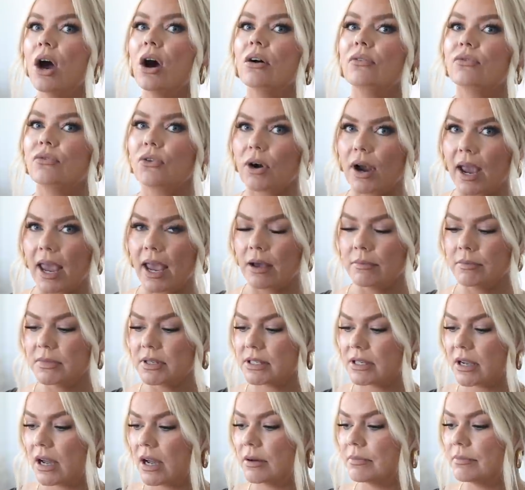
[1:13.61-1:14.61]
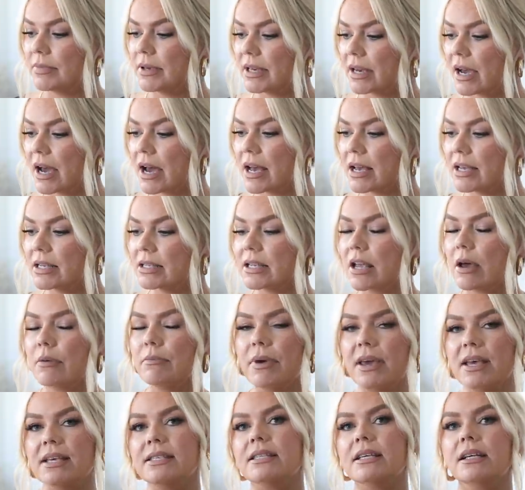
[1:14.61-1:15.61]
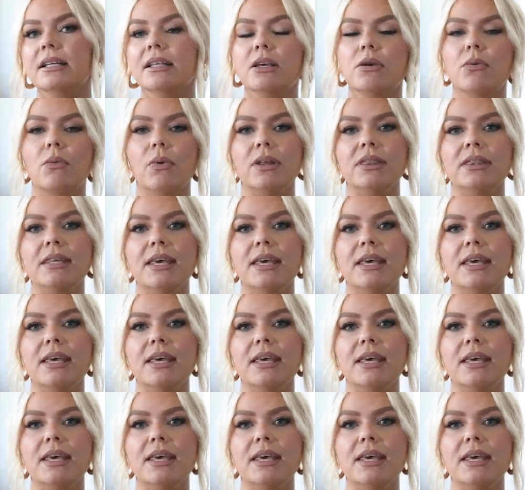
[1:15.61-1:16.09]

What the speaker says: for Amazon, because basically what